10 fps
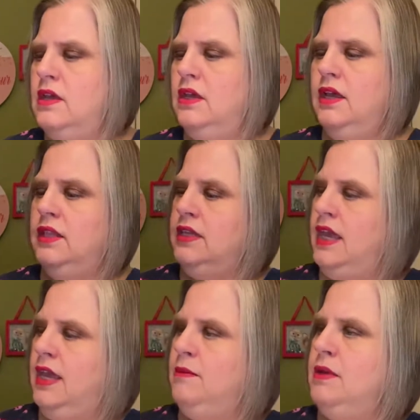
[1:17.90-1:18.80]
and it
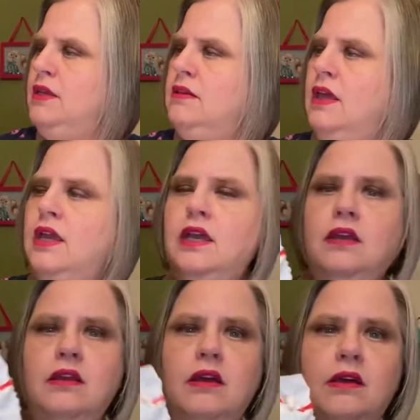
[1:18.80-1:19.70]
came in
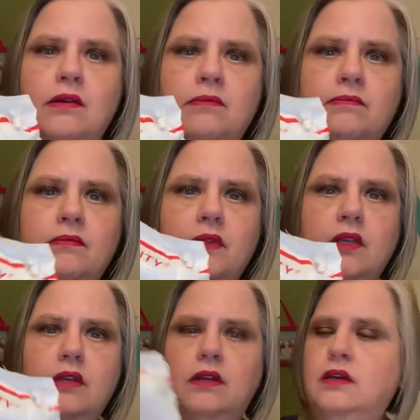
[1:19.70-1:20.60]
a, um,
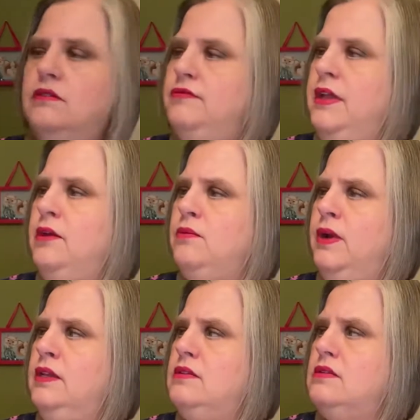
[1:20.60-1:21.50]
a flat
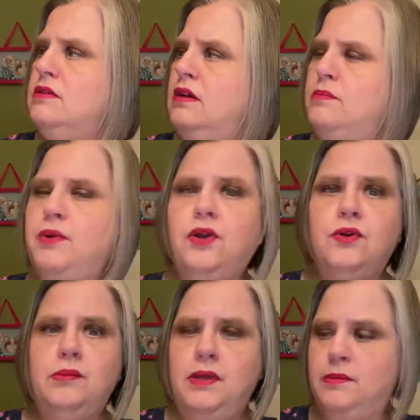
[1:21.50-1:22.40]
rate a
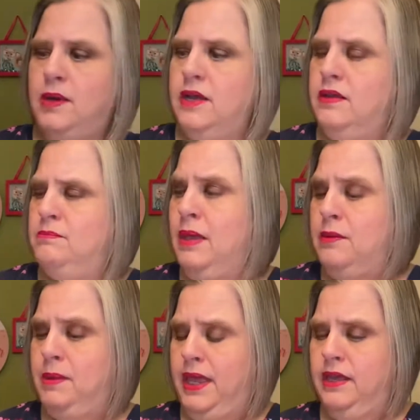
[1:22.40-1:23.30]
priority mail, mail
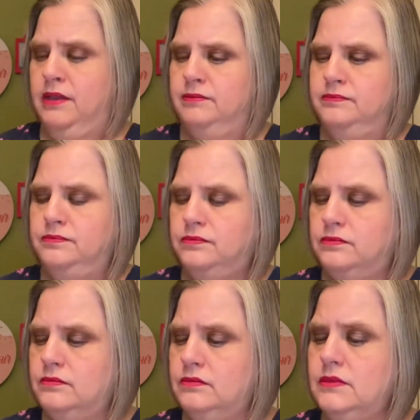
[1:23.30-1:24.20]
bag
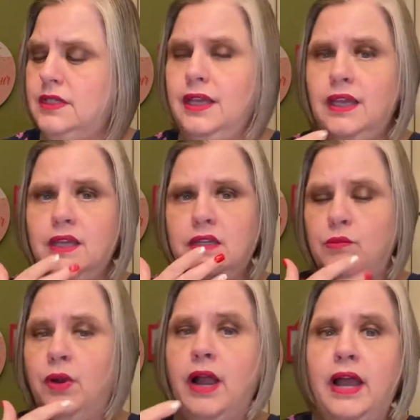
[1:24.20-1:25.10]
and
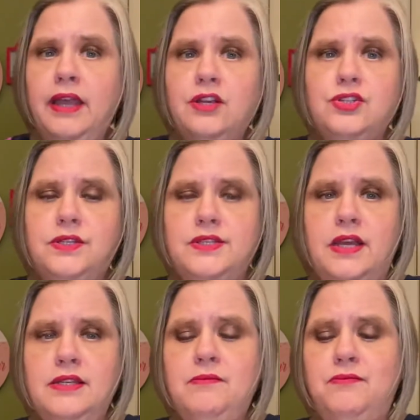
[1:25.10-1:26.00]
where I actually
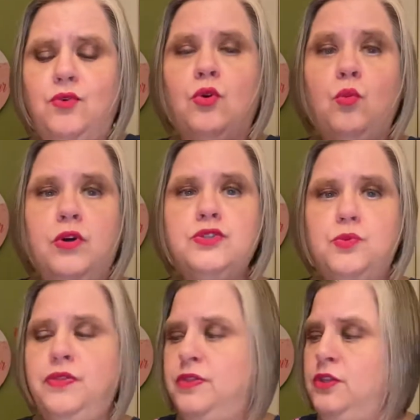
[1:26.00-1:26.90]
signed up for was
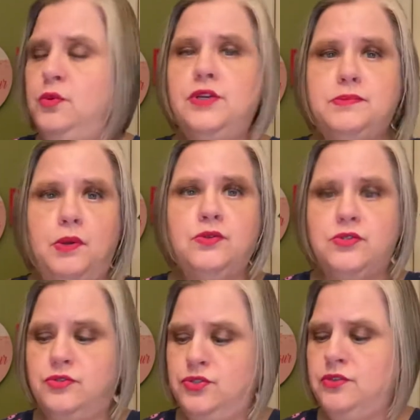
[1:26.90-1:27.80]
with the U.S.
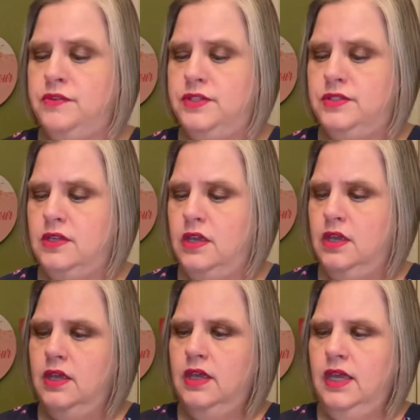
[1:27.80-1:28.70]
Postal Service.
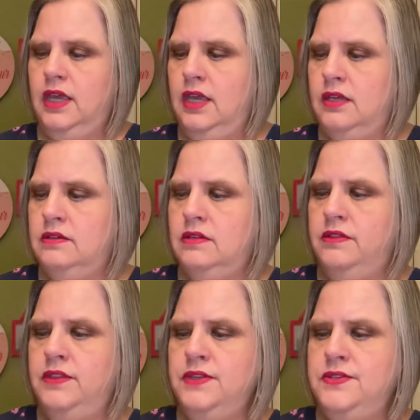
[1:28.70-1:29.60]
And
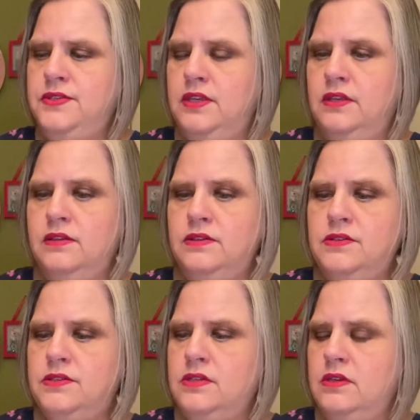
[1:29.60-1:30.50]
this is